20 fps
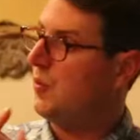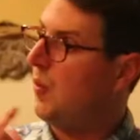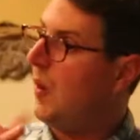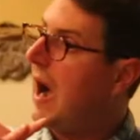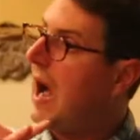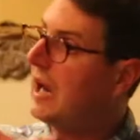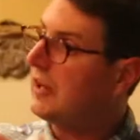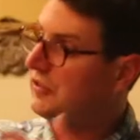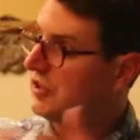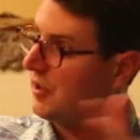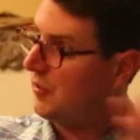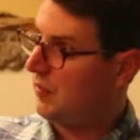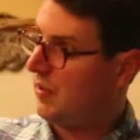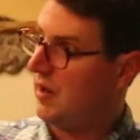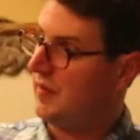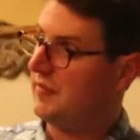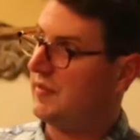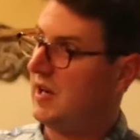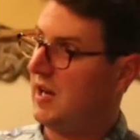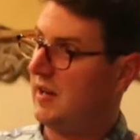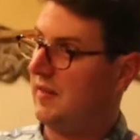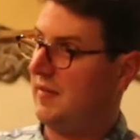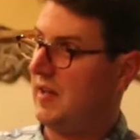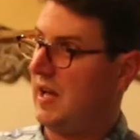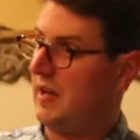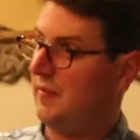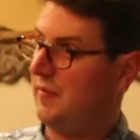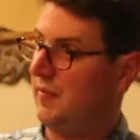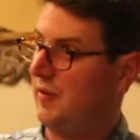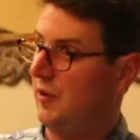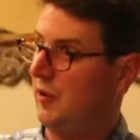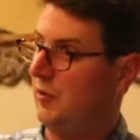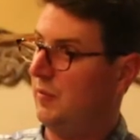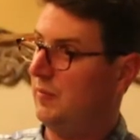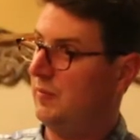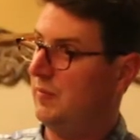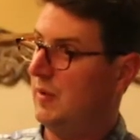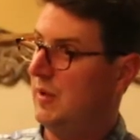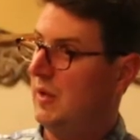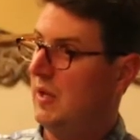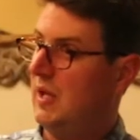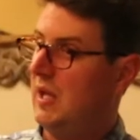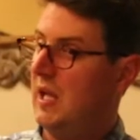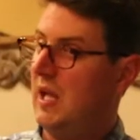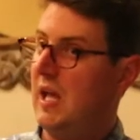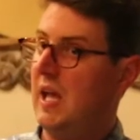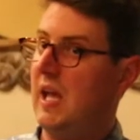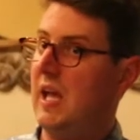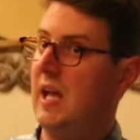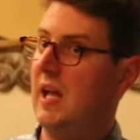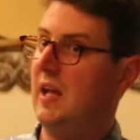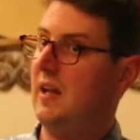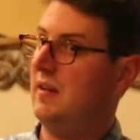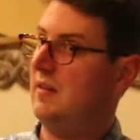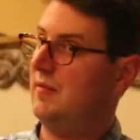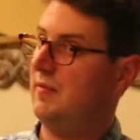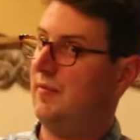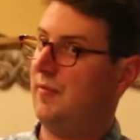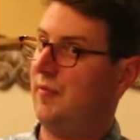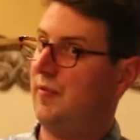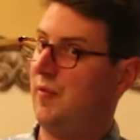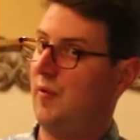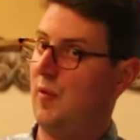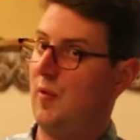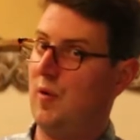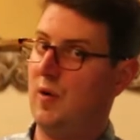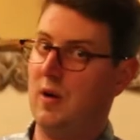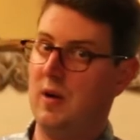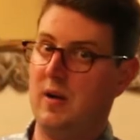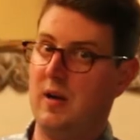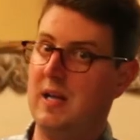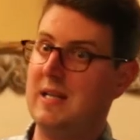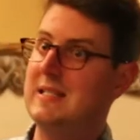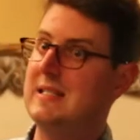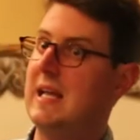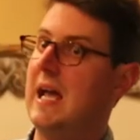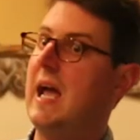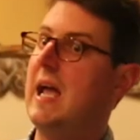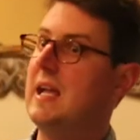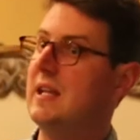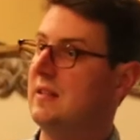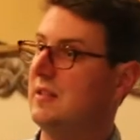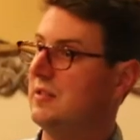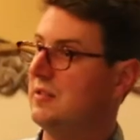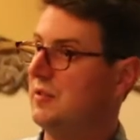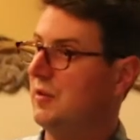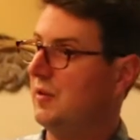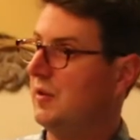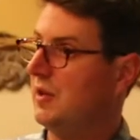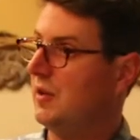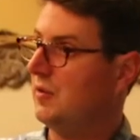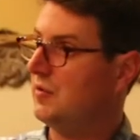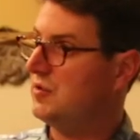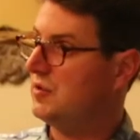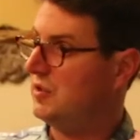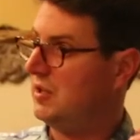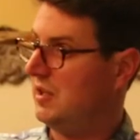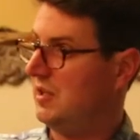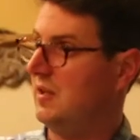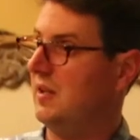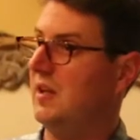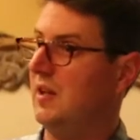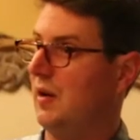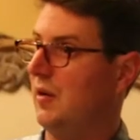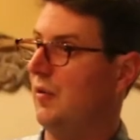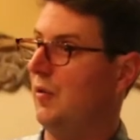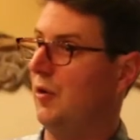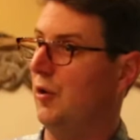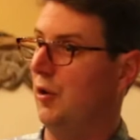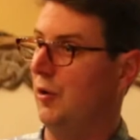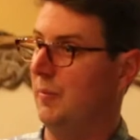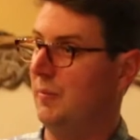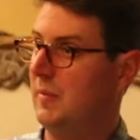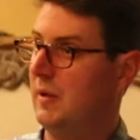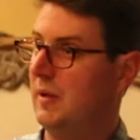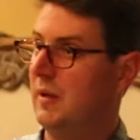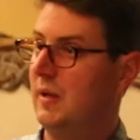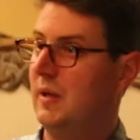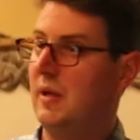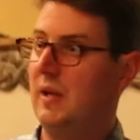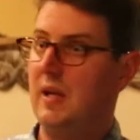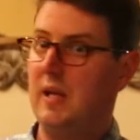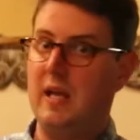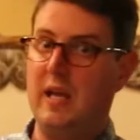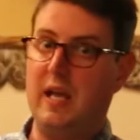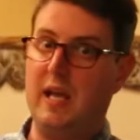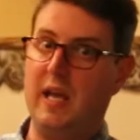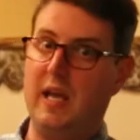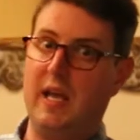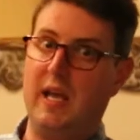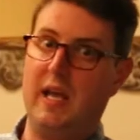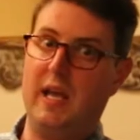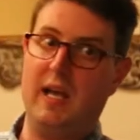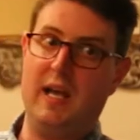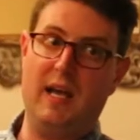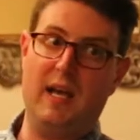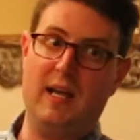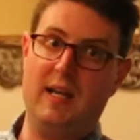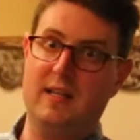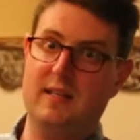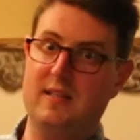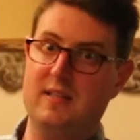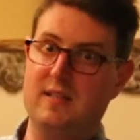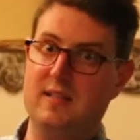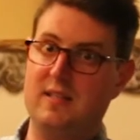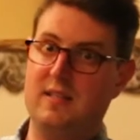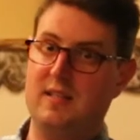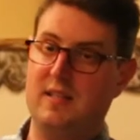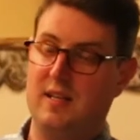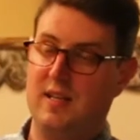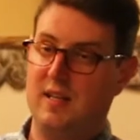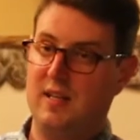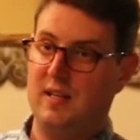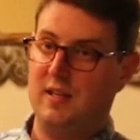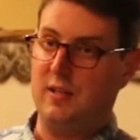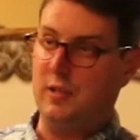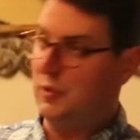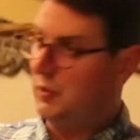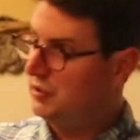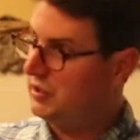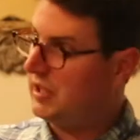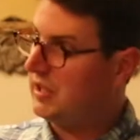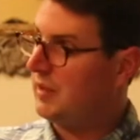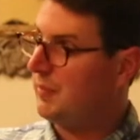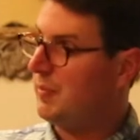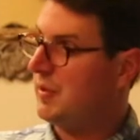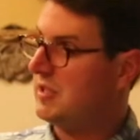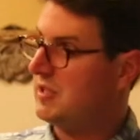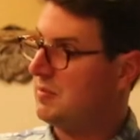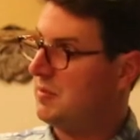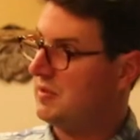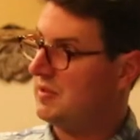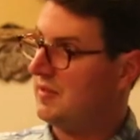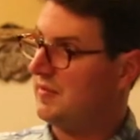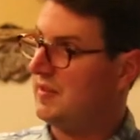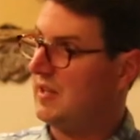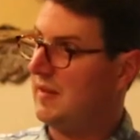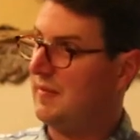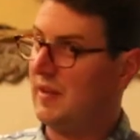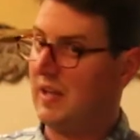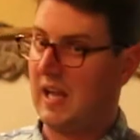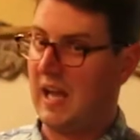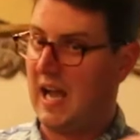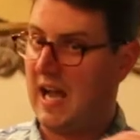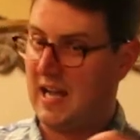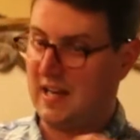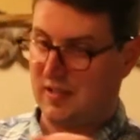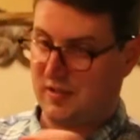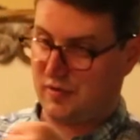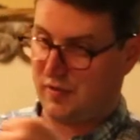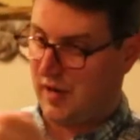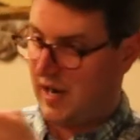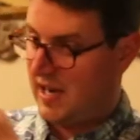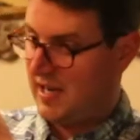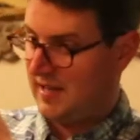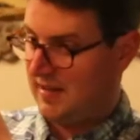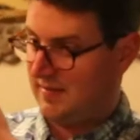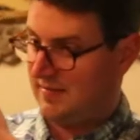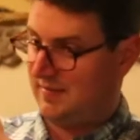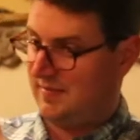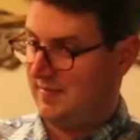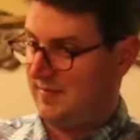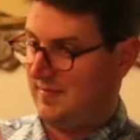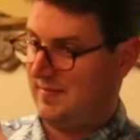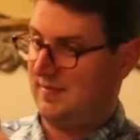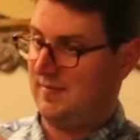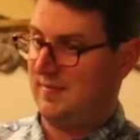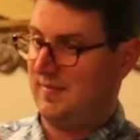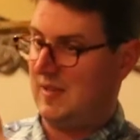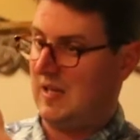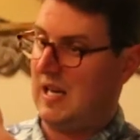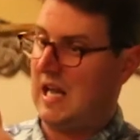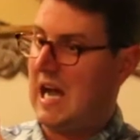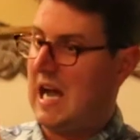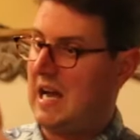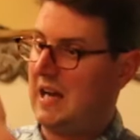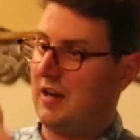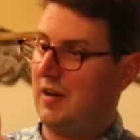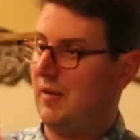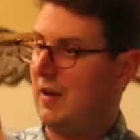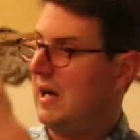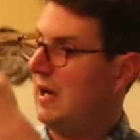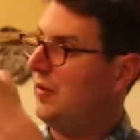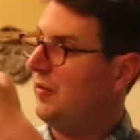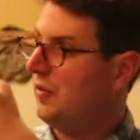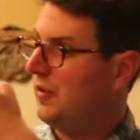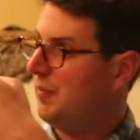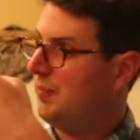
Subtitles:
watch a rough cut of that film and for a day at the studio sit in a room and using the principles of Save the Cat, try to knock around